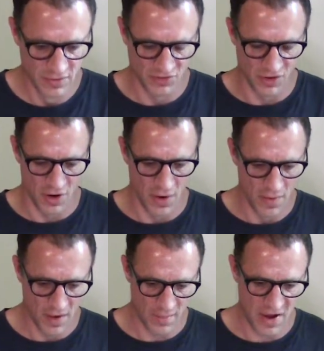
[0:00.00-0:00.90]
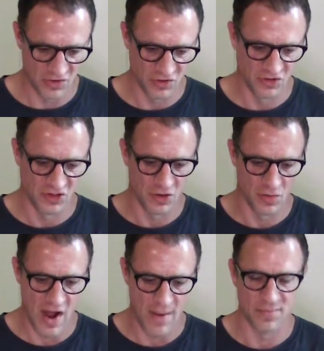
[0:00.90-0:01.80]
So I'm actually just going to
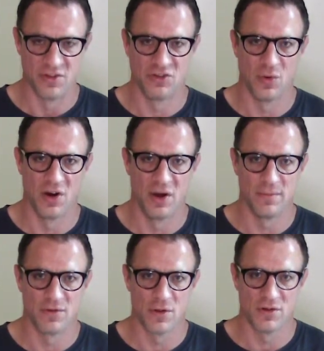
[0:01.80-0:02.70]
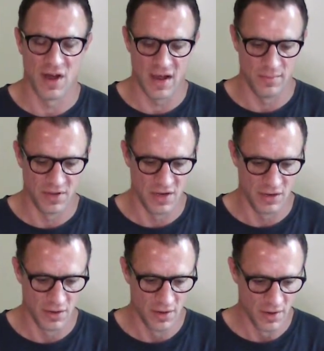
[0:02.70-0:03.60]
wrap this one up for the time
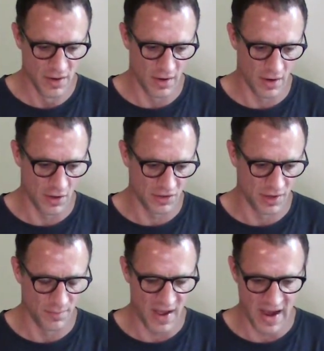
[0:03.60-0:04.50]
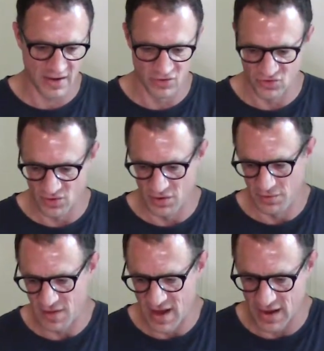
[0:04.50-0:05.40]
being, and I'll come back and
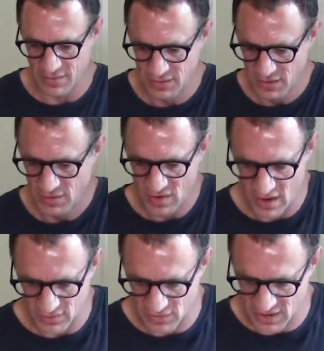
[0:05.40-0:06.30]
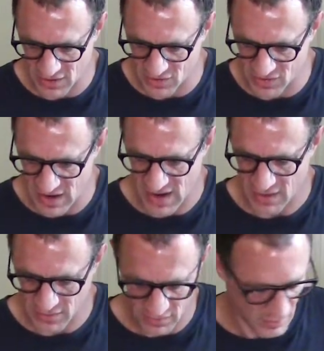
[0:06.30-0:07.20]
drill that at a later
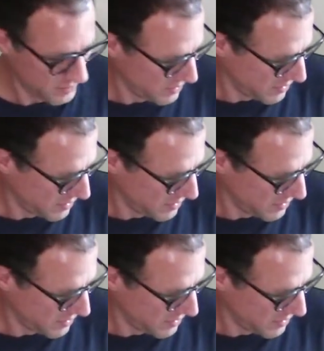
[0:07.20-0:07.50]
date, and